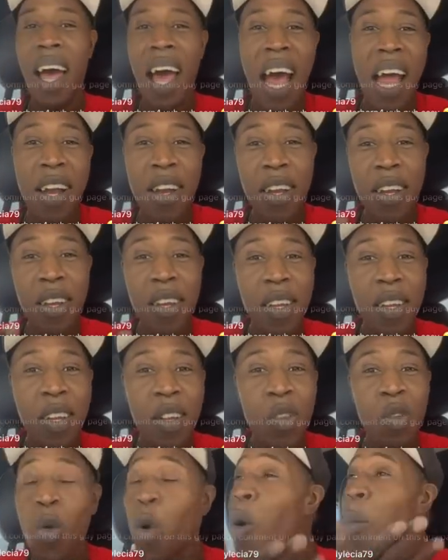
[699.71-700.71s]
And
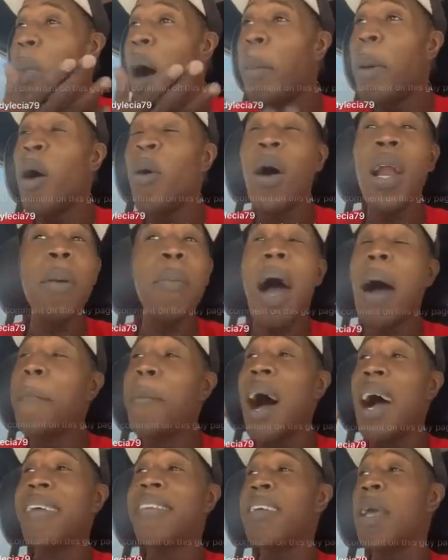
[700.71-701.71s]
two bubble wall him
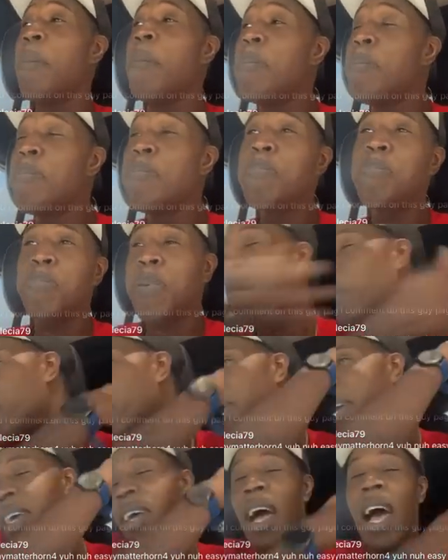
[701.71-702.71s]
and box him.
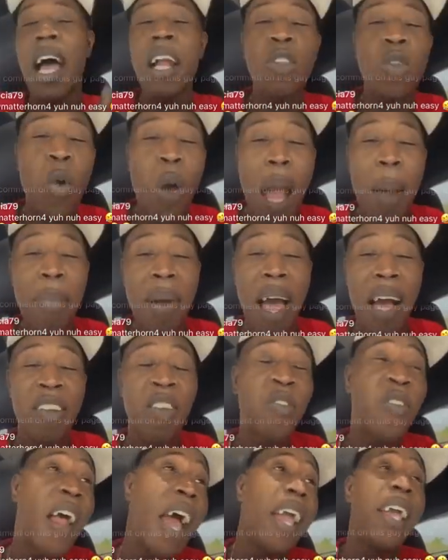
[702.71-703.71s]
And two him
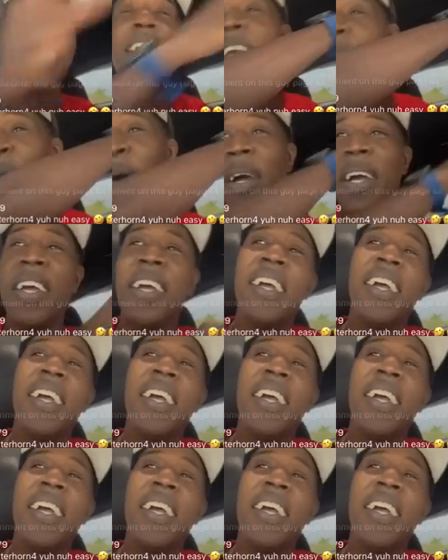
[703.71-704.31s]
locks fly. Yeah.